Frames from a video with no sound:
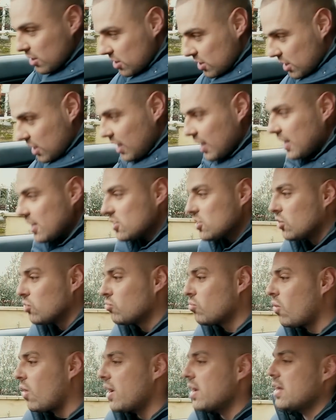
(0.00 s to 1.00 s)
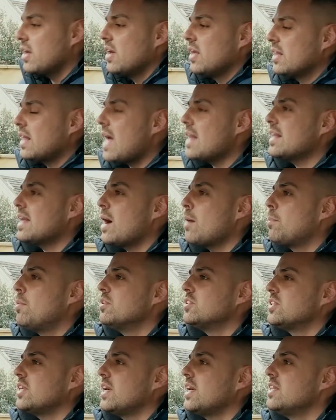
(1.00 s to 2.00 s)
click it to the right. That now
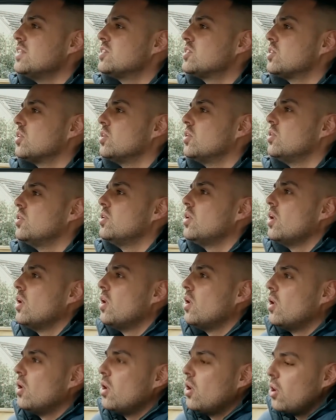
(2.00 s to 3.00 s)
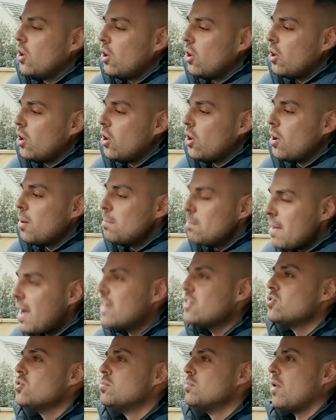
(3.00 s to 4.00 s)
puts it into
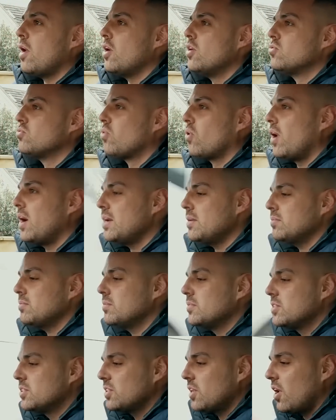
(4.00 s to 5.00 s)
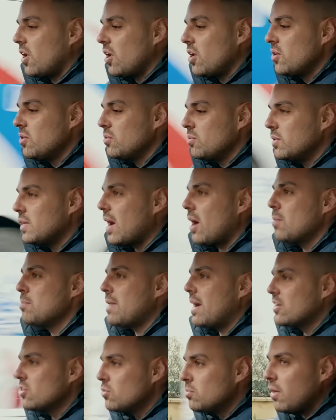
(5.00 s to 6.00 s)
manual mode, right? So we're now in
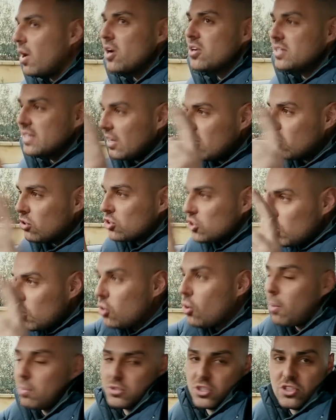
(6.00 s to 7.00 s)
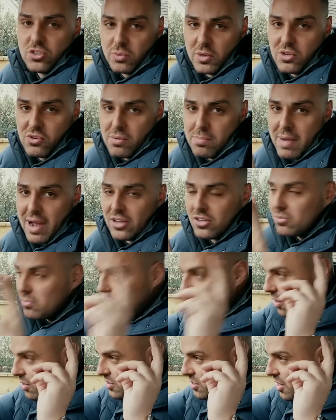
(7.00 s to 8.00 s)
manual mode. Now you've got 2 options when you're in manual
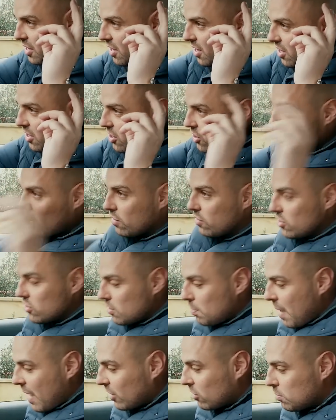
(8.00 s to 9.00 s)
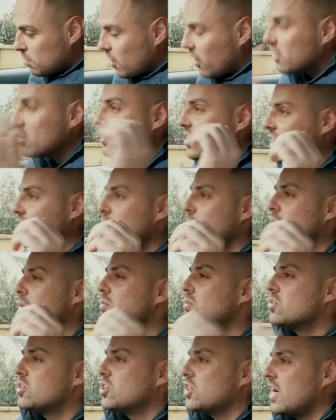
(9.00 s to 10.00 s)
mode. You can either use the paddles behind the steering
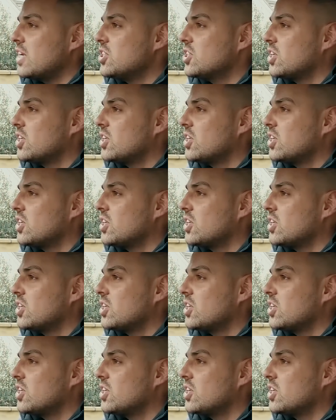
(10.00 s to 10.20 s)
wheel to change